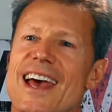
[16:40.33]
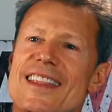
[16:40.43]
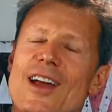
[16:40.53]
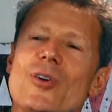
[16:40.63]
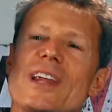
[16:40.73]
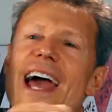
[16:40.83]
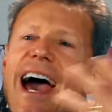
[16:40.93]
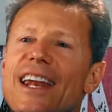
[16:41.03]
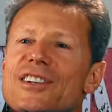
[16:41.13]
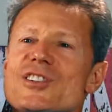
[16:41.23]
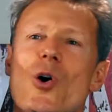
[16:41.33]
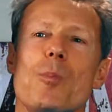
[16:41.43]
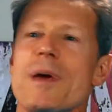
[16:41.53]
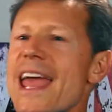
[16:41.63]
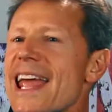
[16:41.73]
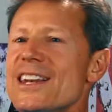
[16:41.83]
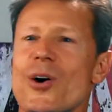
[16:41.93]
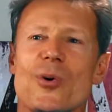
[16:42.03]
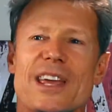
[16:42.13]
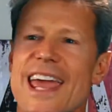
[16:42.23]
That old adage, no pain,
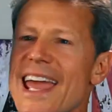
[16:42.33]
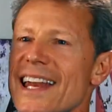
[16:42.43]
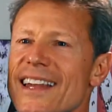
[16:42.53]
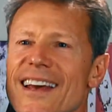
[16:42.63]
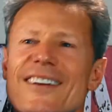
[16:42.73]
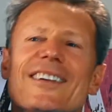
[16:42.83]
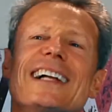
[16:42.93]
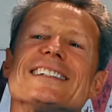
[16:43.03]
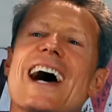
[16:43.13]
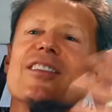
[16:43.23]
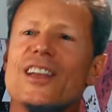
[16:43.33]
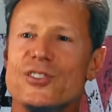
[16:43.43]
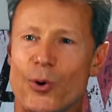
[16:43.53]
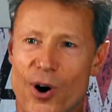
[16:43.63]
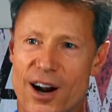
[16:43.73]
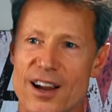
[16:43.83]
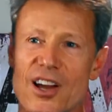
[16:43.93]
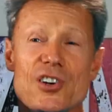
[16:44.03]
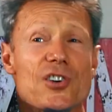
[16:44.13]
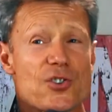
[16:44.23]
no gain, well, that's out the door.
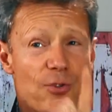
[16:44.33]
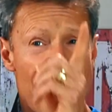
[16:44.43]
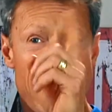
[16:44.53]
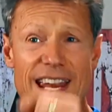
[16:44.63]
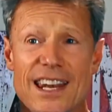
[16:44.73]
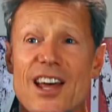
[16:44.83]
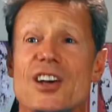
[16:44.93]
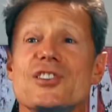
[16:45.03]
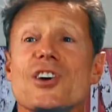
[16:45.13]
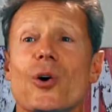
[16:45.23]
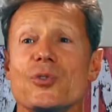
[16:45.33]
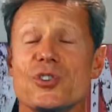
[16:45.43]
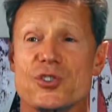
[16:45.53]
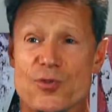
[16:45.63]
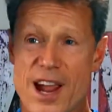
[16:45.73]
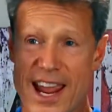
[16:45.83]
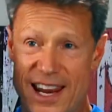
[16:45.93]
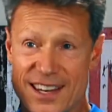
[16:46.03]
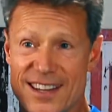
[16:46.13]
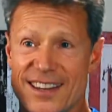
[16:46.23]
Train, don't
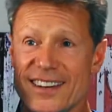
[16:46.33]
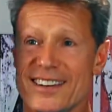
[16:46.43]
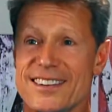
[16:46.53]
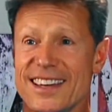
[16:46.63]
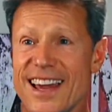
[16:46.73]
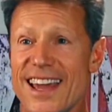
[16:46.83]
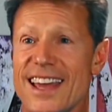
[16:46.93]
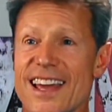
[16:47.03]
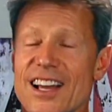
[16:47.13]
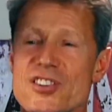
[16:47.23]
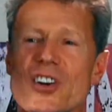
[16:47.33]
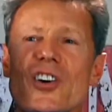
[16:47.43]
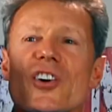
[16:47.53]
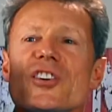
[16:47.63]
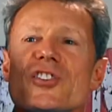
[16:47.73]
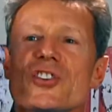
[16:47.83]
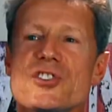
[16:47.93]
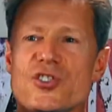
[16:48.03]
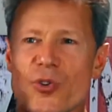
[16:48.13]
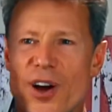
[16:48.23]
strain, okay? Because you're going to hurt your
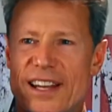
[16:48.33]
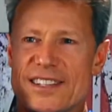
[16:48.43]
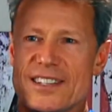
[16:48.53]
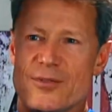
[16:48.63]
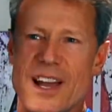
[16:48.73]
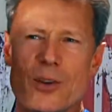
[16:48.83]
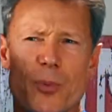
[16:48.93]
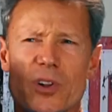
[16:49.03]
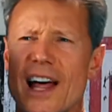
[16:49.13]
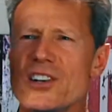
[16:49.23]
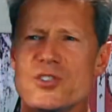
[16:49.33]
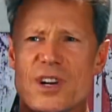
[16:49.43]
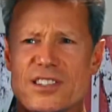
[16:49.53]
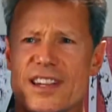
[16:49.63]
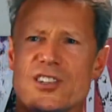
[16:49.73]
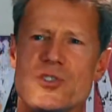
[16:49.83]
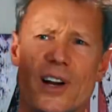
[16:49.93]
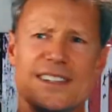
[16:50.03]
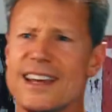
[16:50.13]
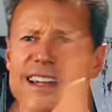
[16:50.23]
joints, right? You put a lot of stress on the joints.